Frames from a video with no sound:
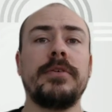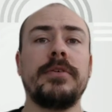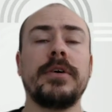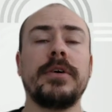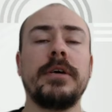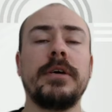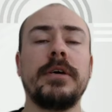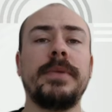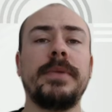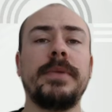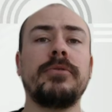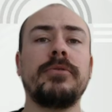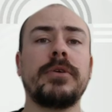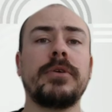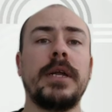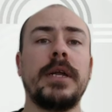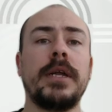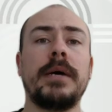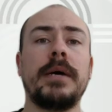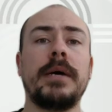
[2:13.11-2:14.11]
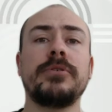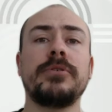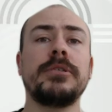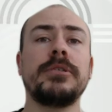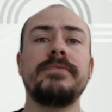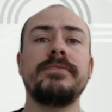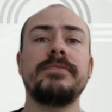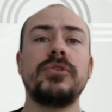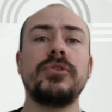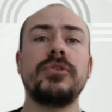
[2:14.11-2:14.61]
think about
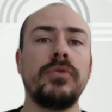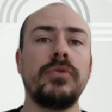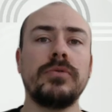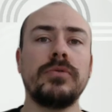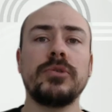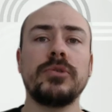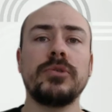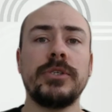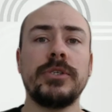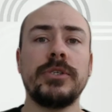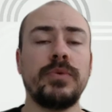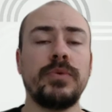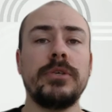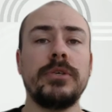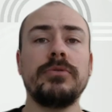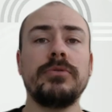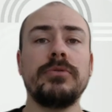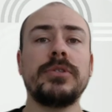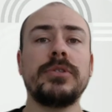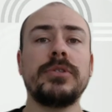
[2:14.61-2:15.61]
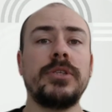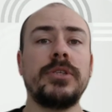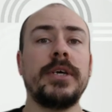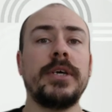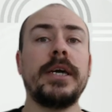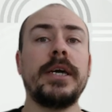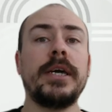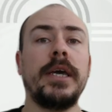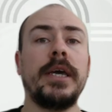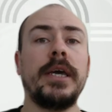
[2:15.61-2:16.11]
collaborative tools which we use
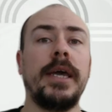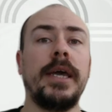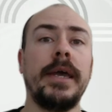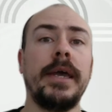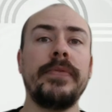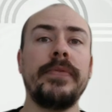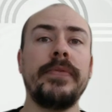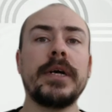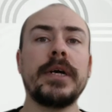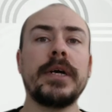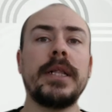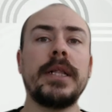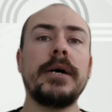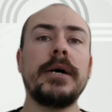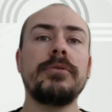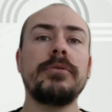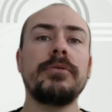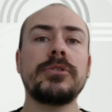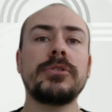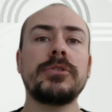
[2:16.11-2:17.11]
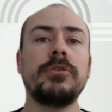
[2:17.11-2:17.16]
today in the cloud.